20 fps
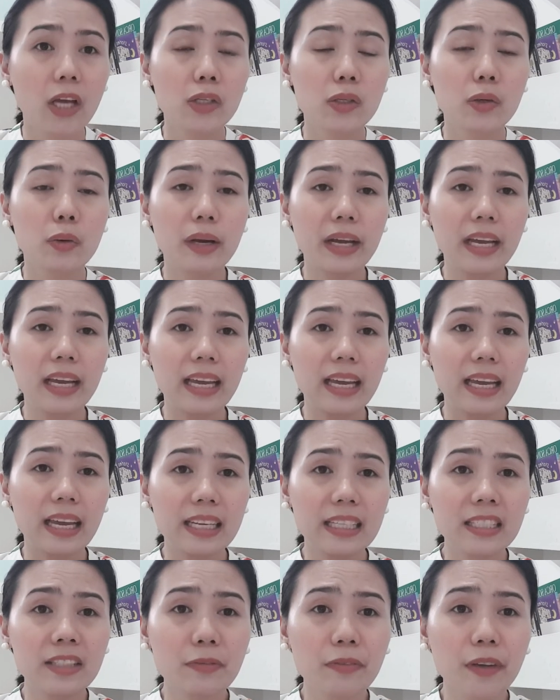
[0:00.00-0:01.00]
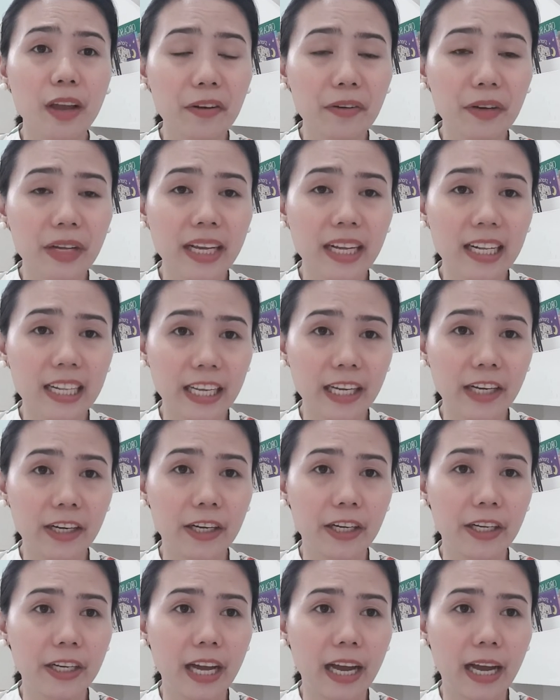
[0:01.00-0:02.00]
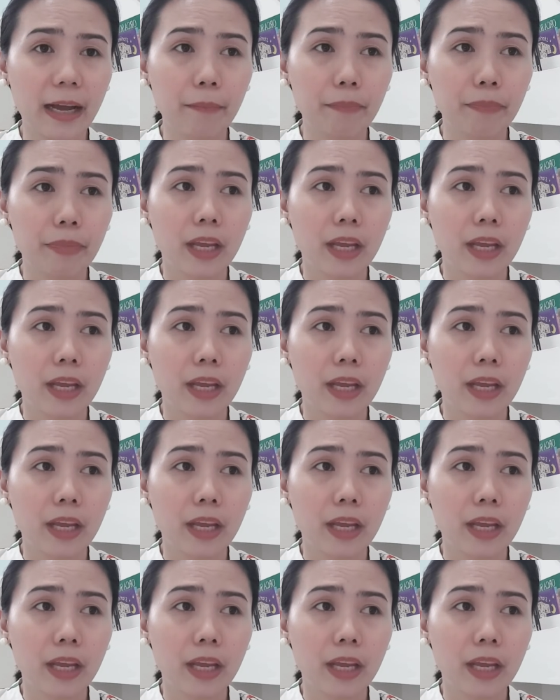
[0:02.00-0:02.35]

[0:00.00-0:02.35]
So, it is very clear na,